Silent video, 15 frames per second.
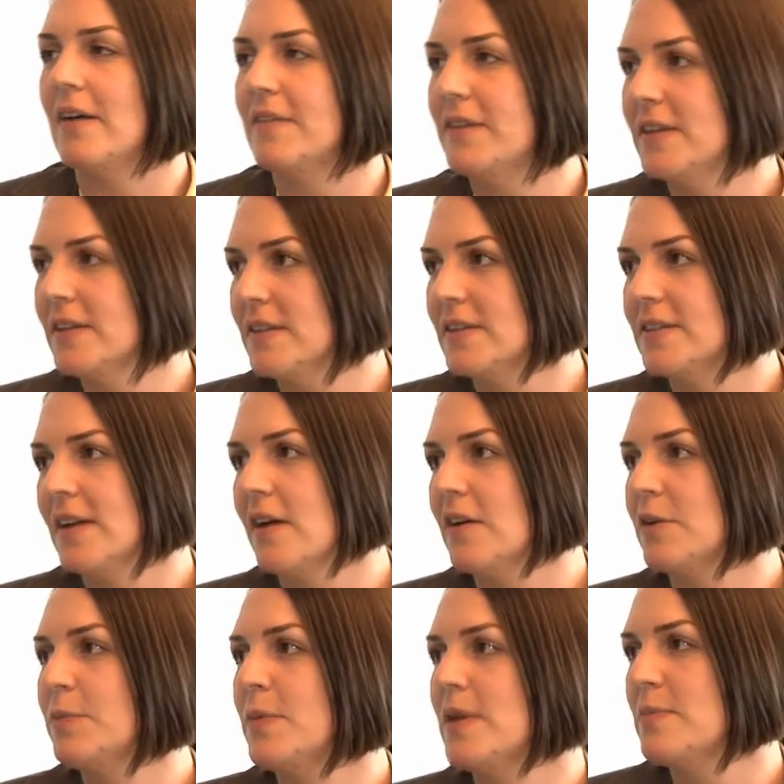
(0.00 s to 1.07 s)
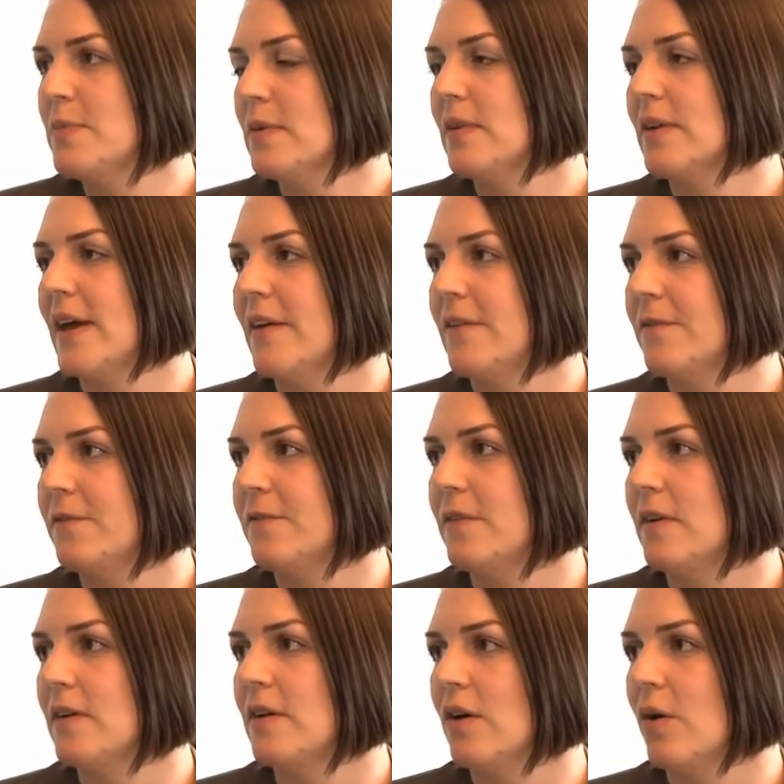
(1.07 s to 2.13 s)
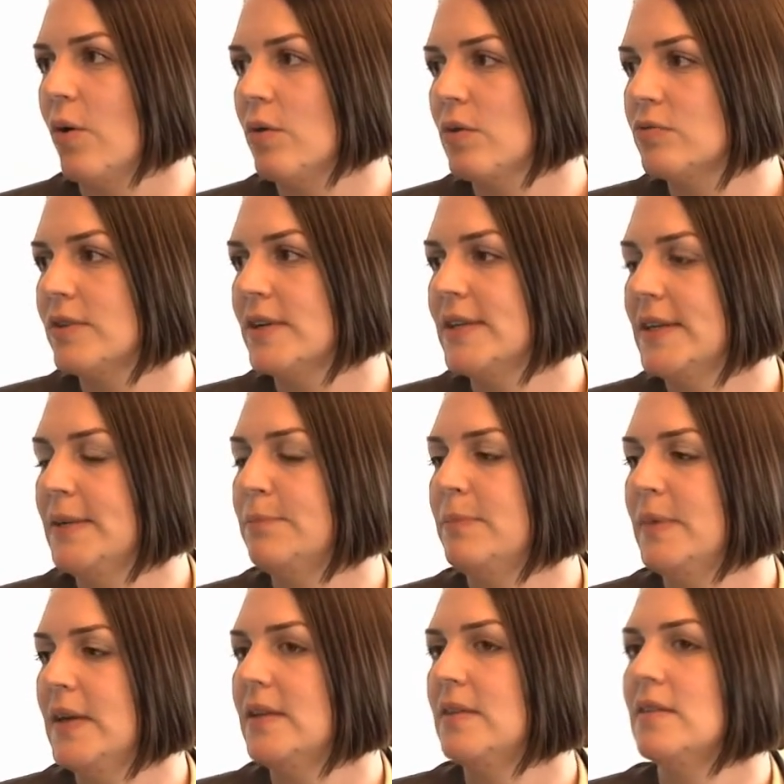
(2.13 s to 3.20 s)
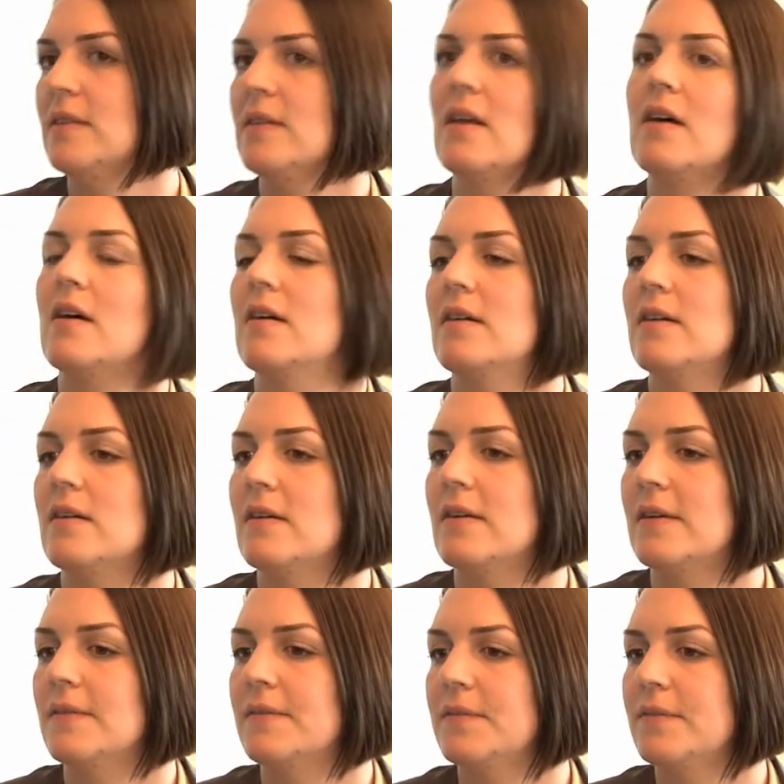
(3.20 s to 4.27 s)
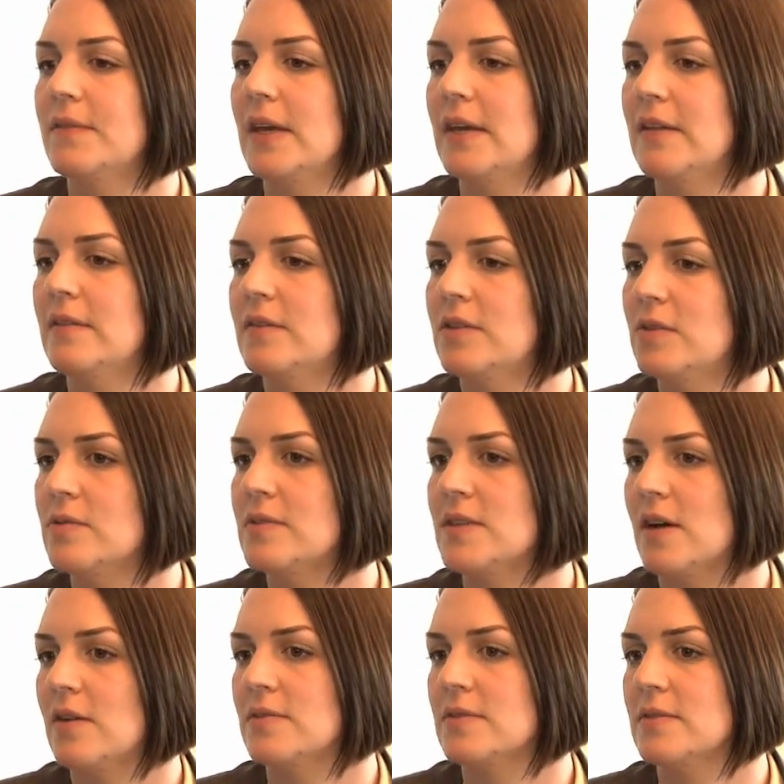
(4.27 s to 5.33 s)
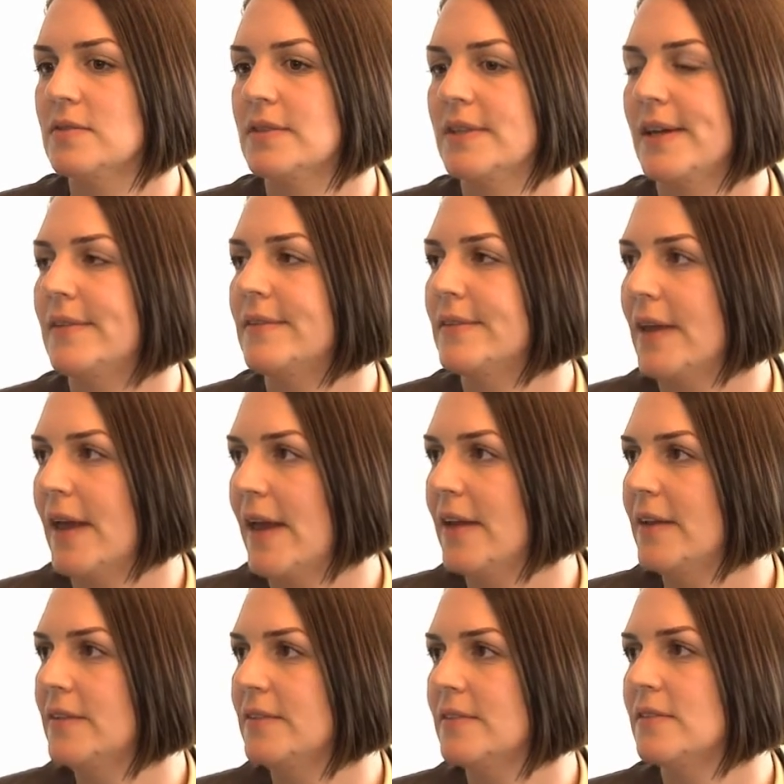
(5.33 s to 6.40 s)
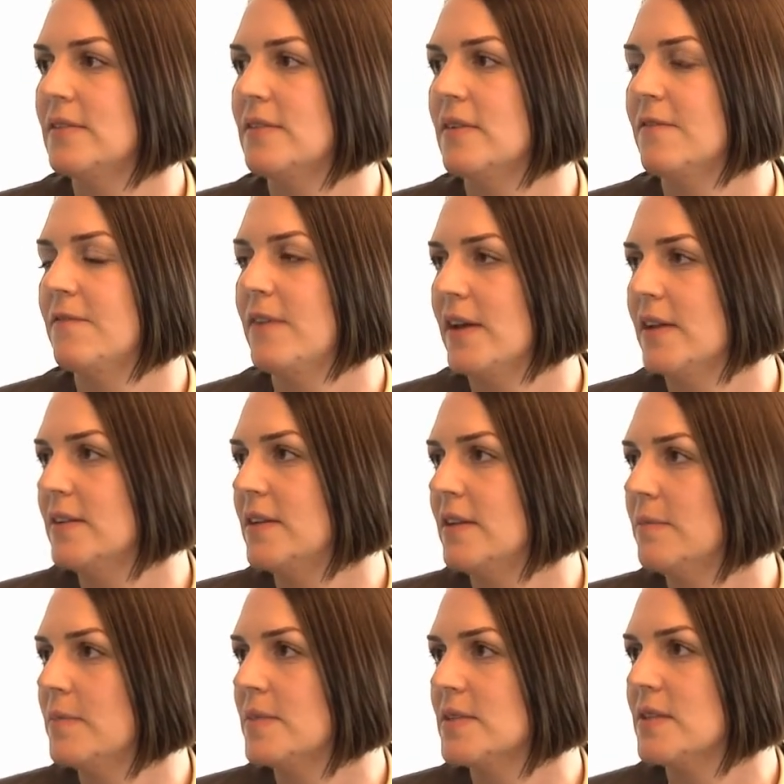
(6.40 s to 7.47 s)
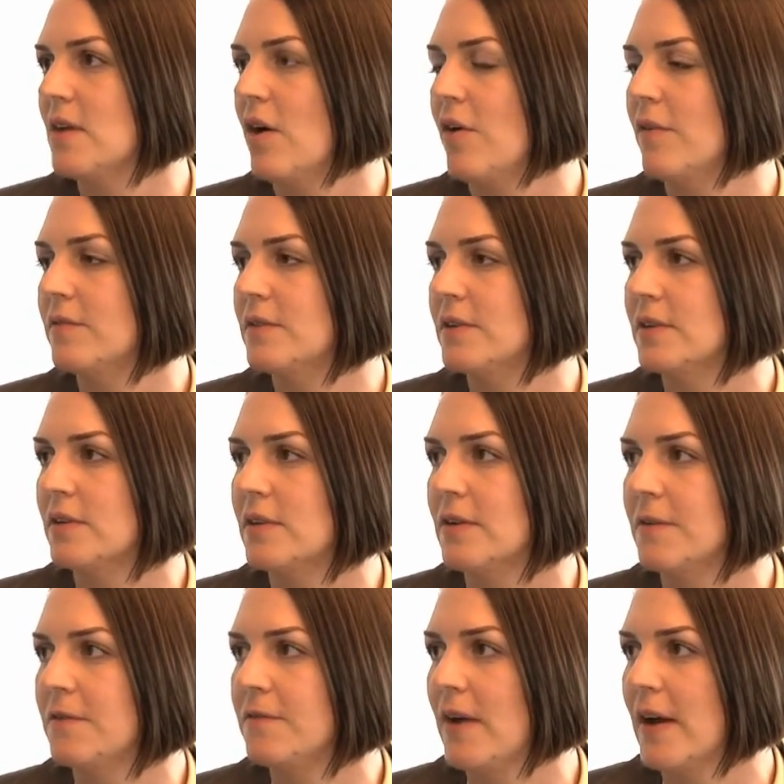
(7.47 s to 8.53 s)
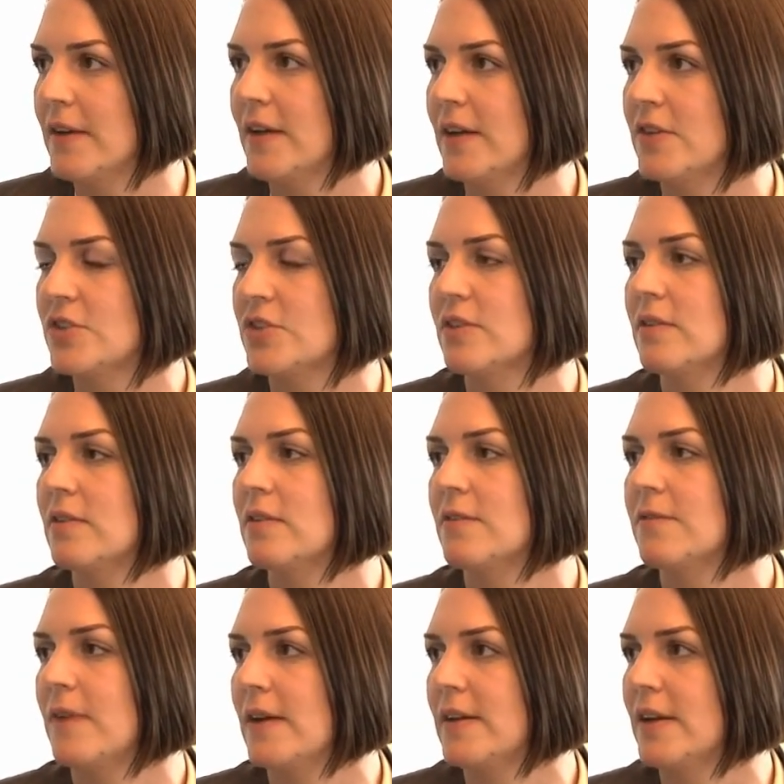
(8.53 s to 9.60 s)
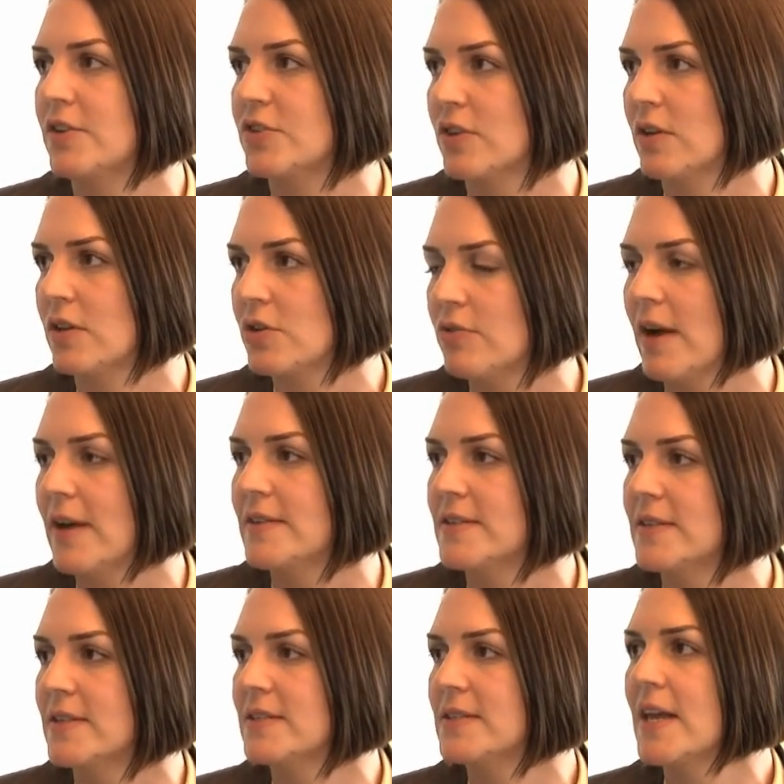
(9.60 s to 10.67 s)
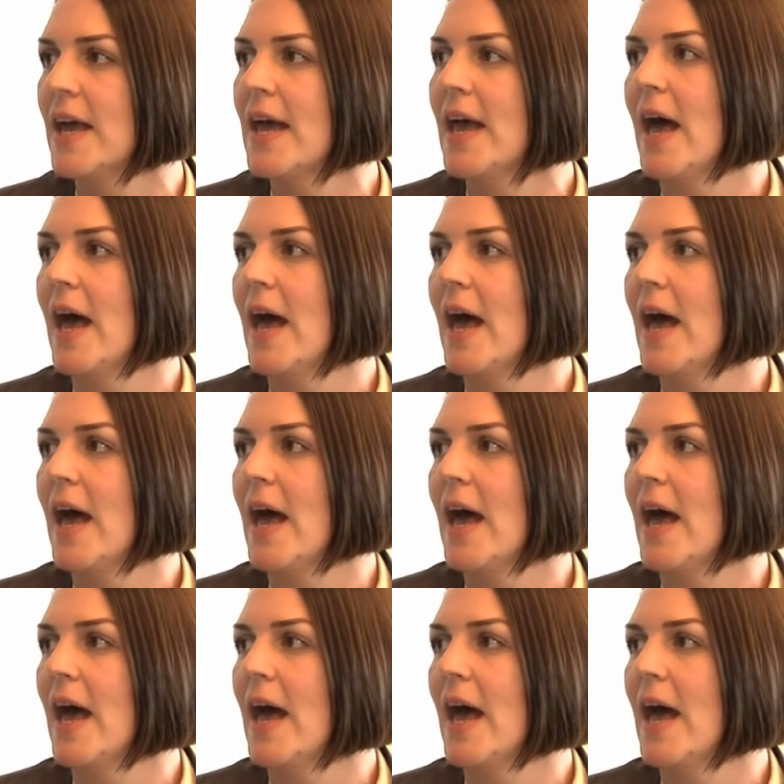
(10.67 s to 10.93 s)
I think that young people have uh, already been uh, in 2008 the victims of the financial uh, financial crisis,